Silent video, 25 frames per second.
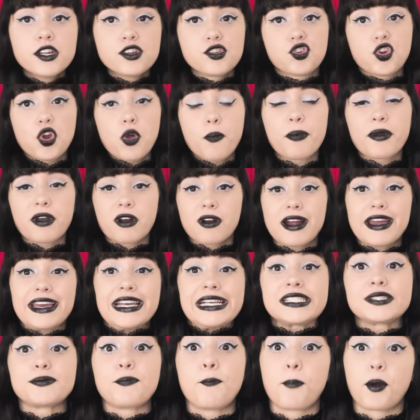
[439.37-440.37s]
Jupiter
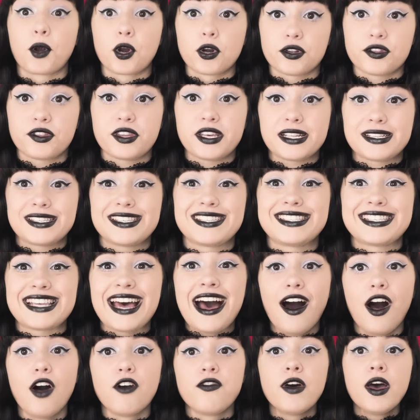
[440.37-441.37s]
is birth
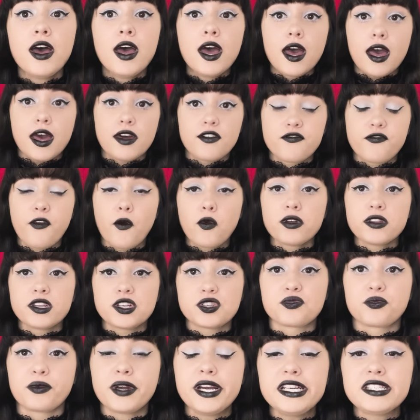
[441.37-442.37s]
itself. And for
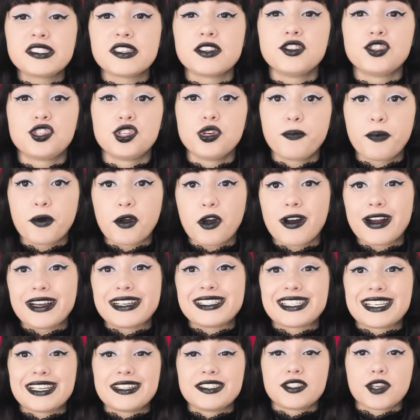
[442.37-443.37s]
this reason, Jupiter
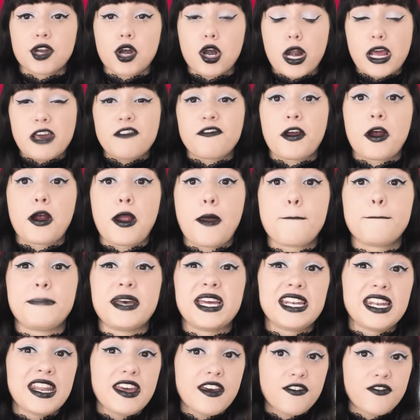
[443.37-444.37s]
is considered a very
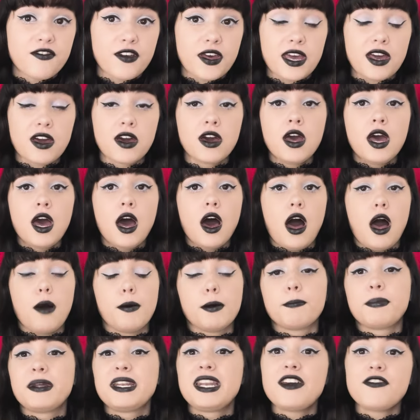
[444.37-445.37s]
benefic.
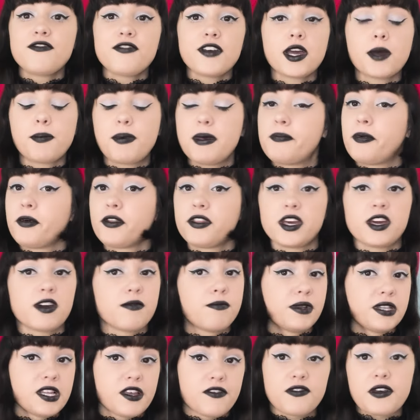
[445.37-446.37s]
Benefic, people think of
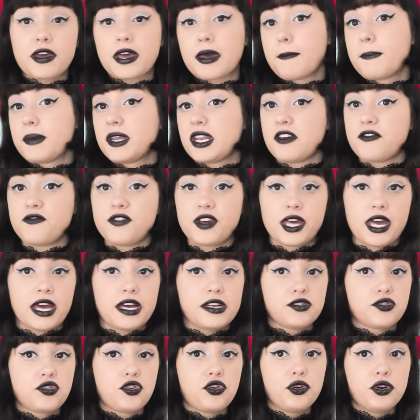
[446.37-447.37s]
malefic and benefic
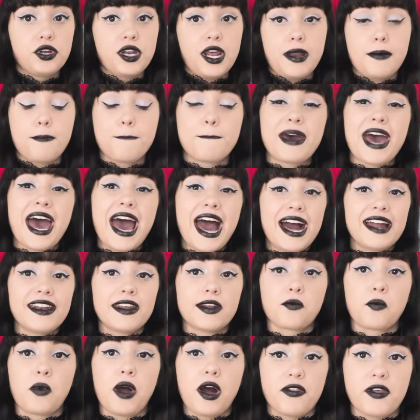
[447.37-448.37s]
as good and bad.
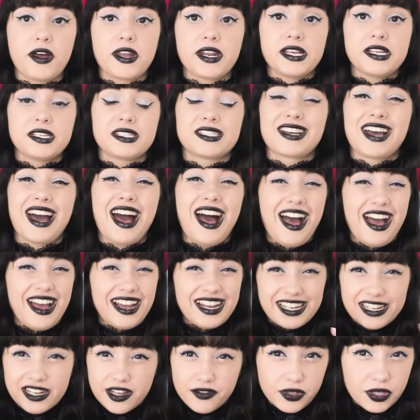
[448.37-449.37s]
And while that is
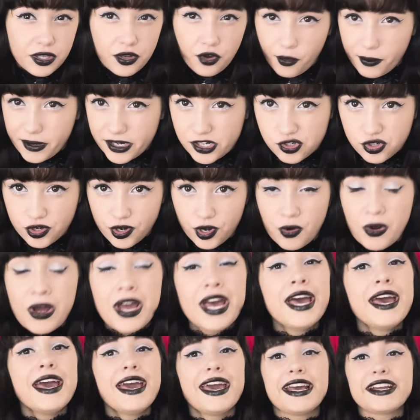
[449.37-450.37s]
kind of a little bit true,
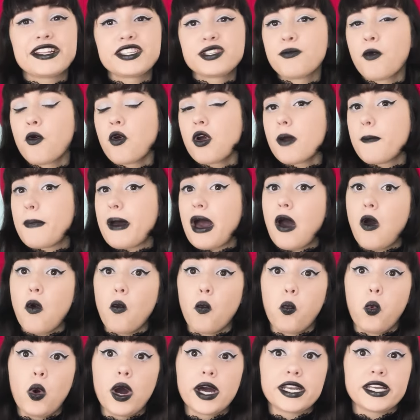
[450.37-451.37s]
it's more
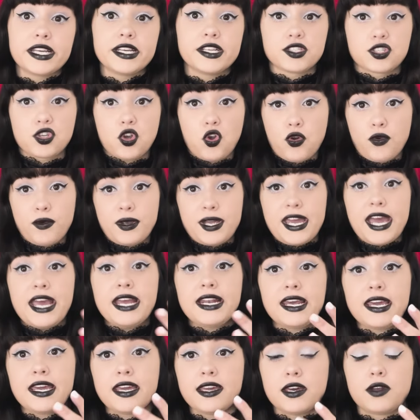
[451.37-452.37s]
about what is
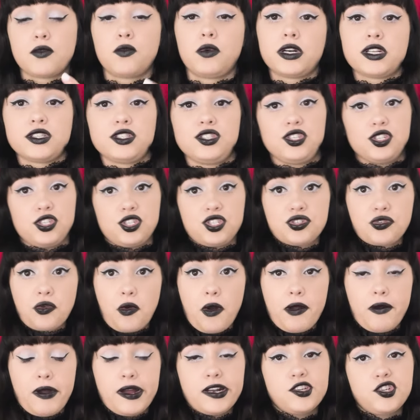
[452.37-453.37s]
creating and what is
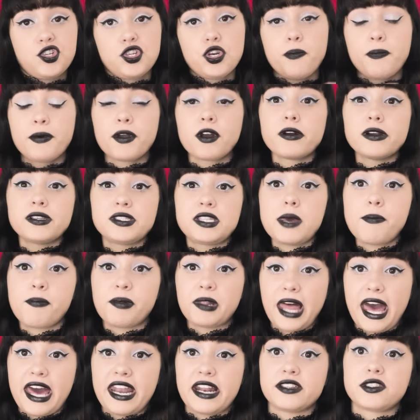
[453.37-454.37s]
destroying, right? Jupiter is the
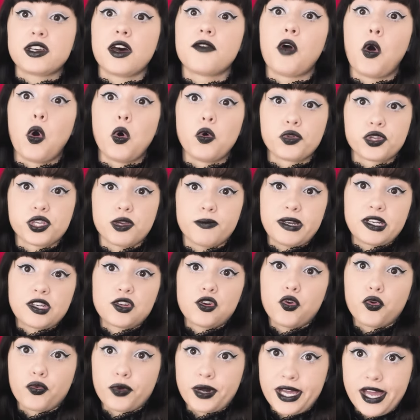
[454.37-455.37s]
planet of ultimate
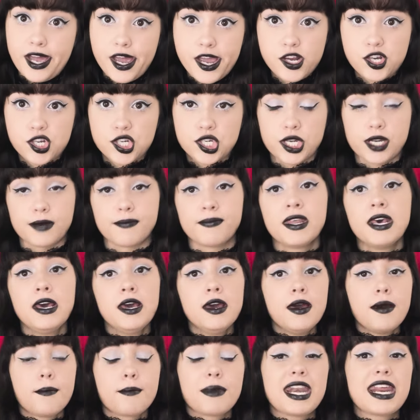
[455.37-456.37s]
creation,
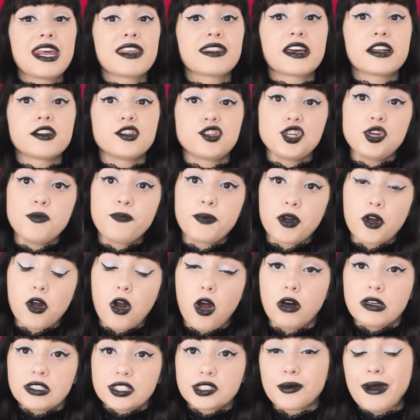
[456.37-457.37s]
meaning that Jupiter
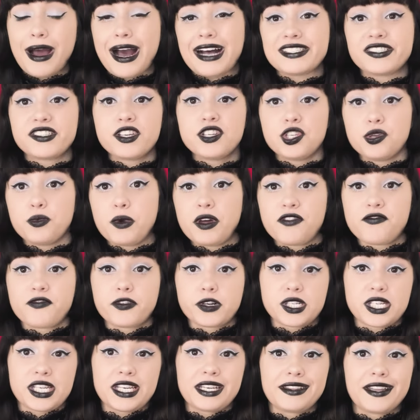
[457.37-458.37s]
also has to do with
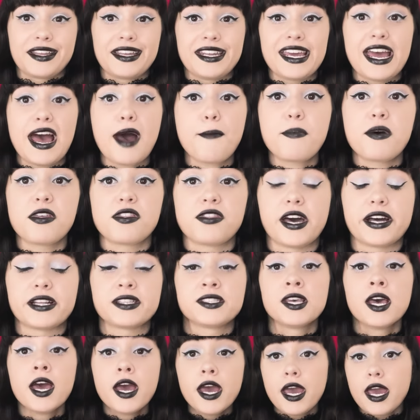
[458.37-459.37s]
fertility
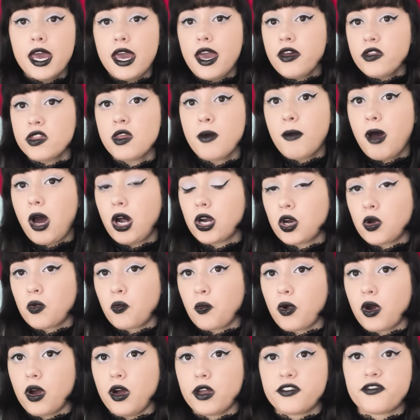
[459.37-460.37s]
epithets. In the modern
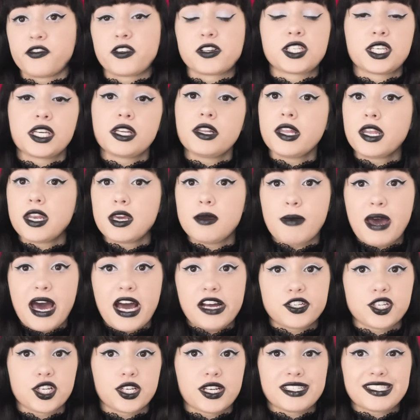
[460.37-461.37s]
world, fertility
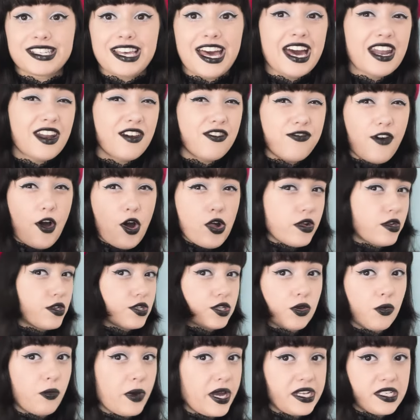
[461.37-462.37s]
magic has kind of fallen to
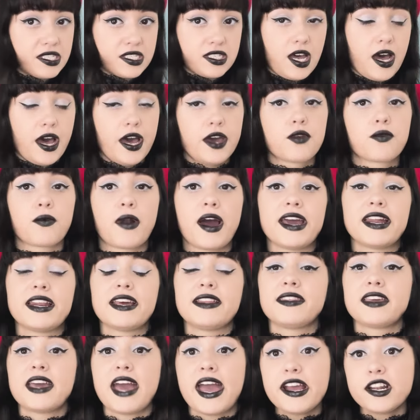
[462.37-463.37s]
the wayside, right?
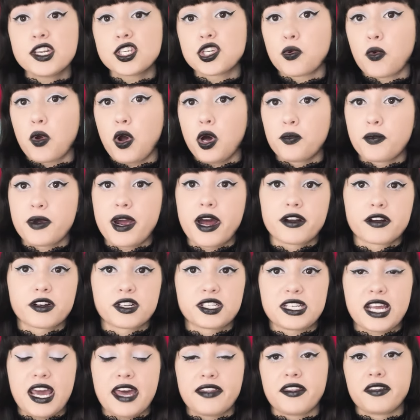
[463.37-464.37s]
In the ancient world, we
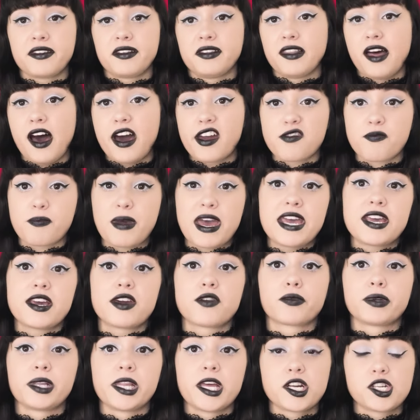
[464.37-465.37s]
understand that a lot of
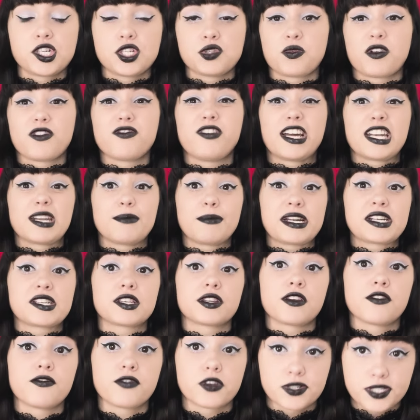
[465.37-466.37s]
pagan religions were
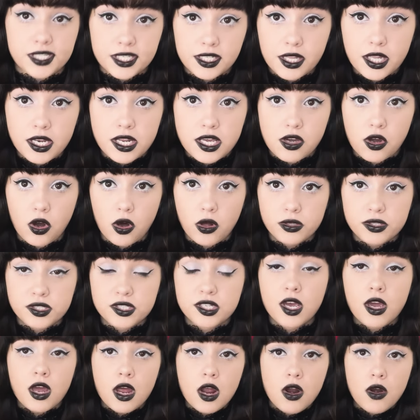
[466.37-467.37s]
fundamentally fertility
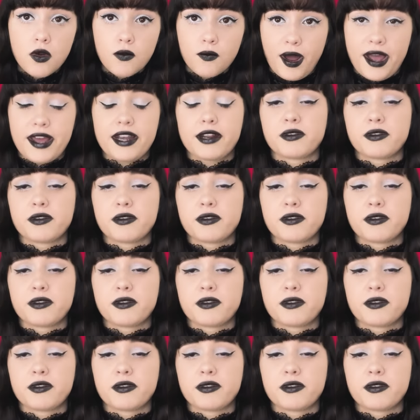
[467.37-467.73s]
cults, right?